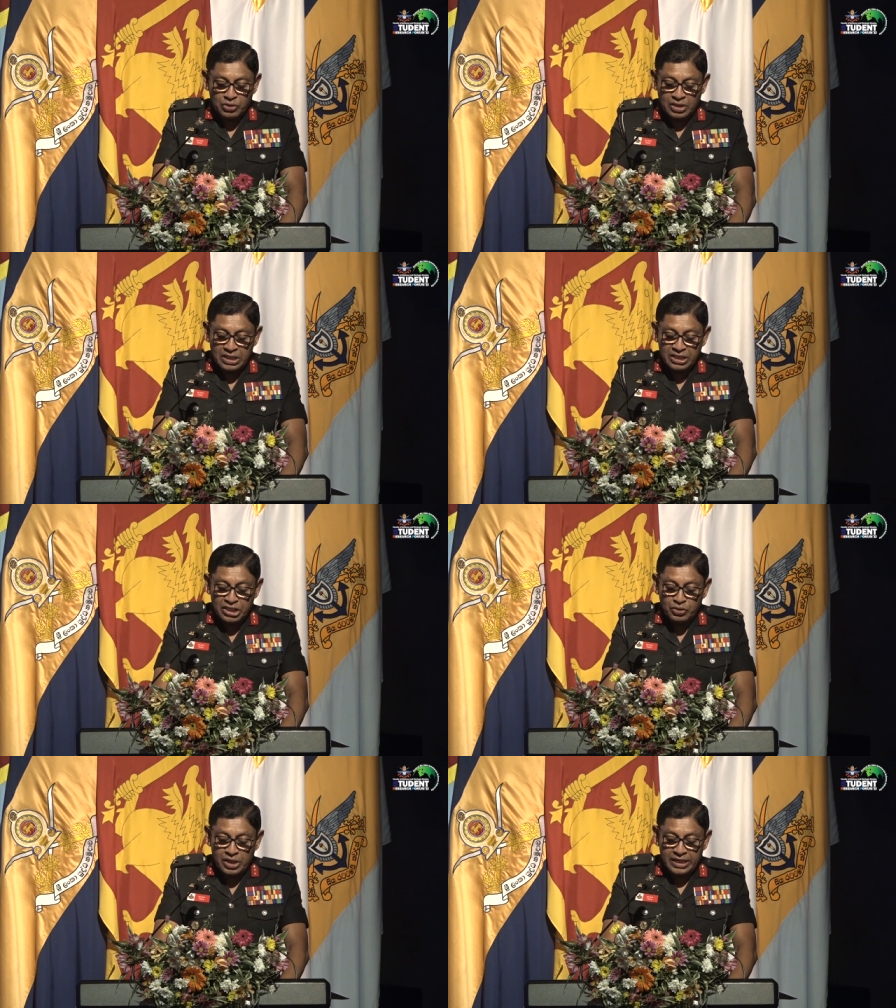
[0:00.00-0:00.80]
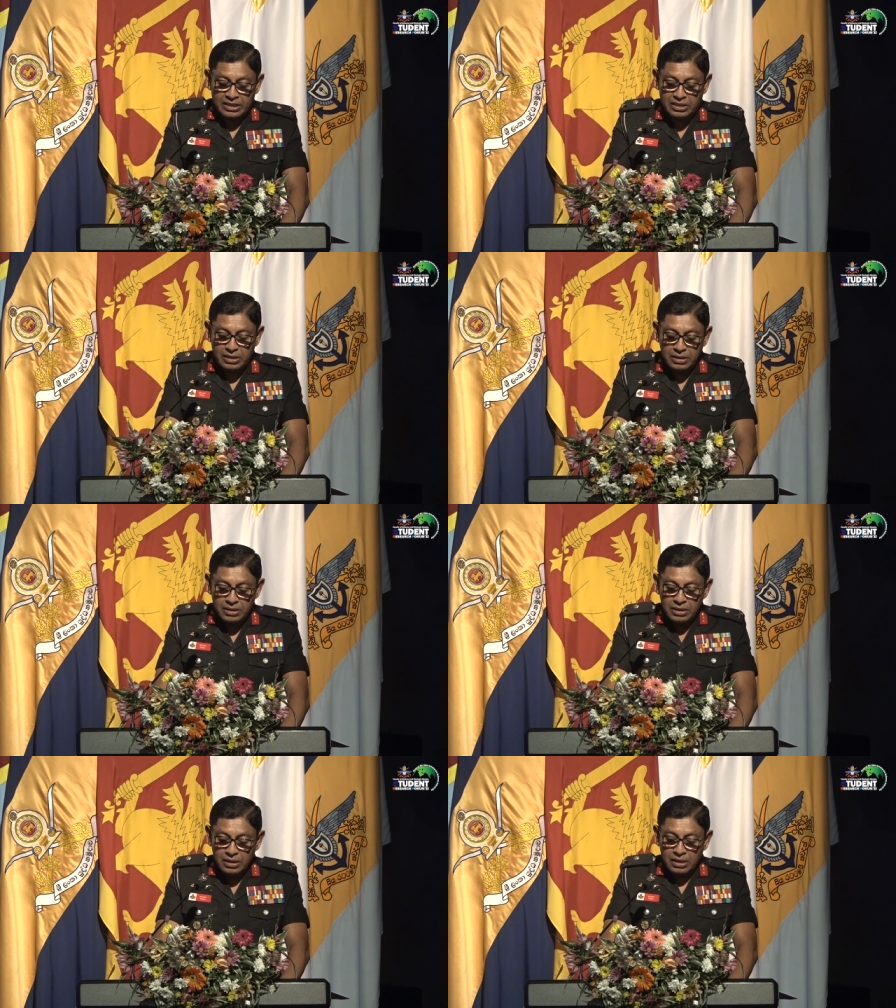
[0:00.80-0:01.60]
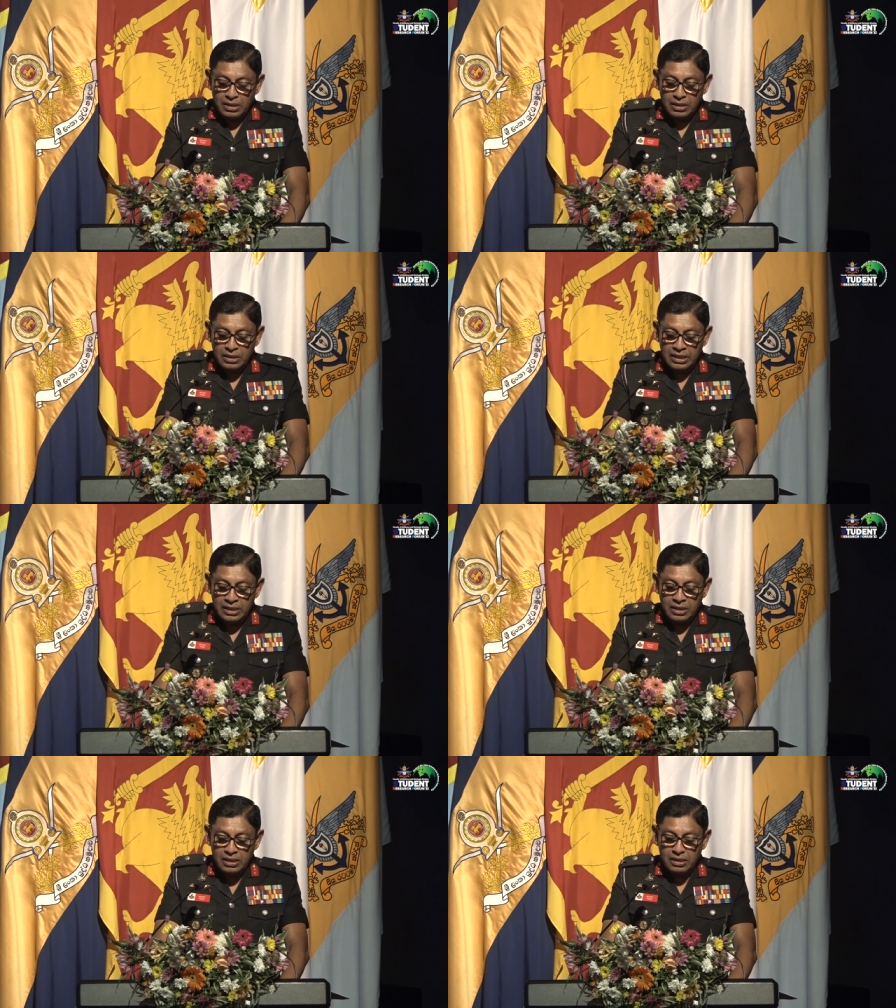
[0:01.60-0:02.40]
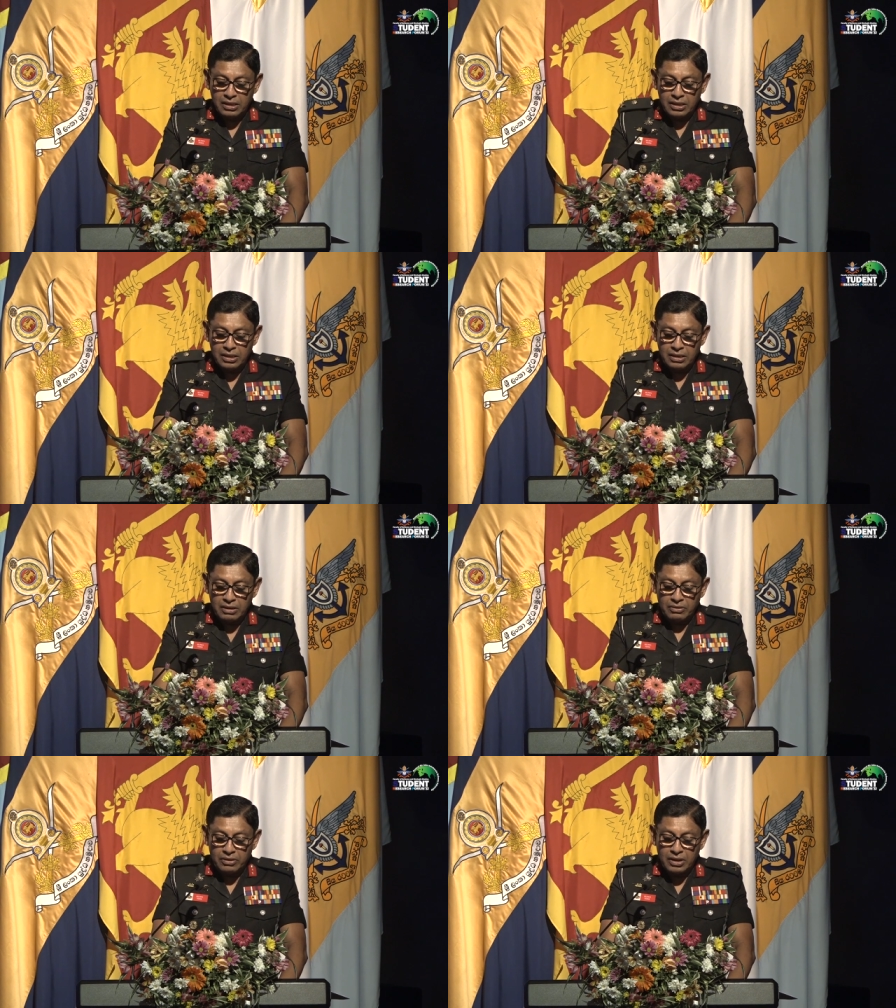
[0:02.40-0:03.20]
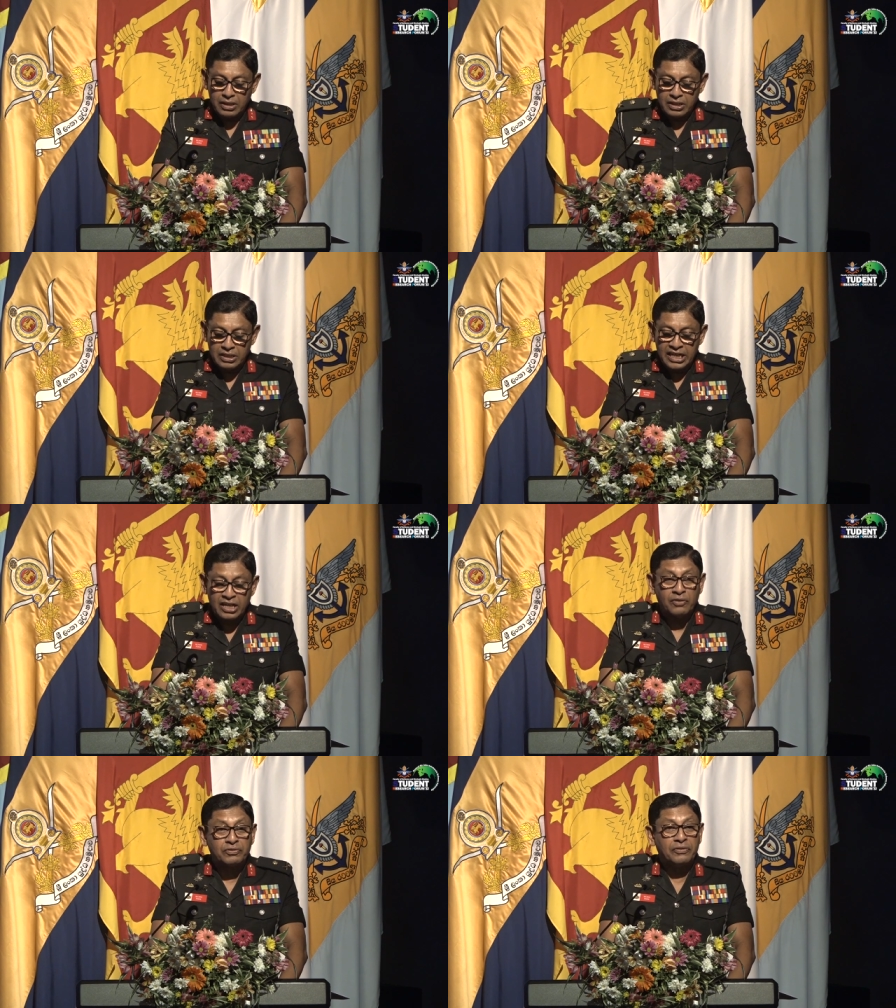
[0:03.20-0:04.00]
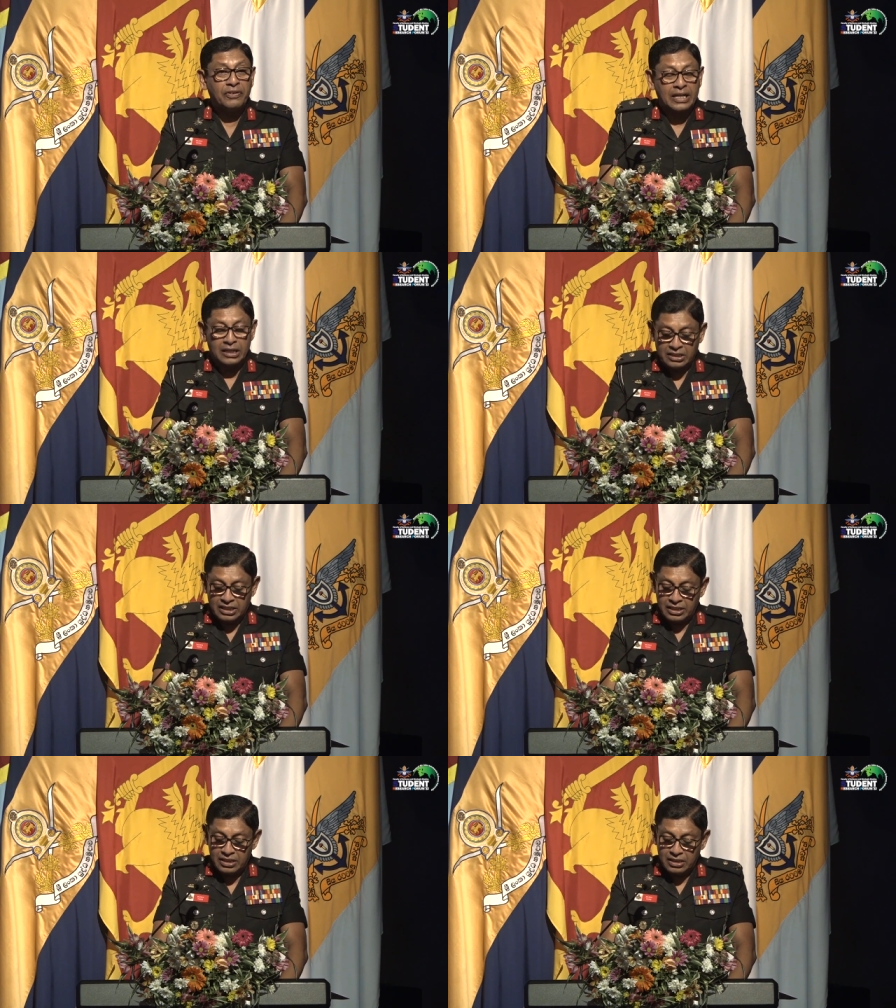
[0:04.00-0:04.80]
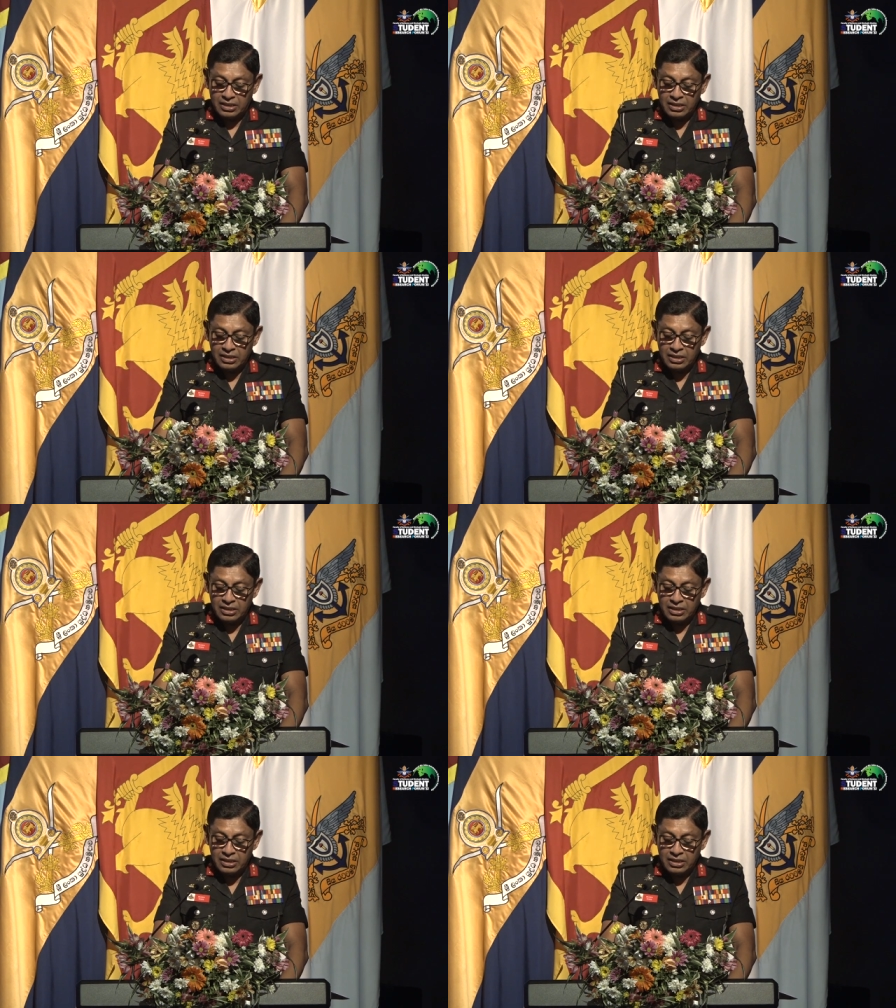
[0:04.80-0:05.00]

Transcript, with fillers: to congratulate the Dean of the Faculty,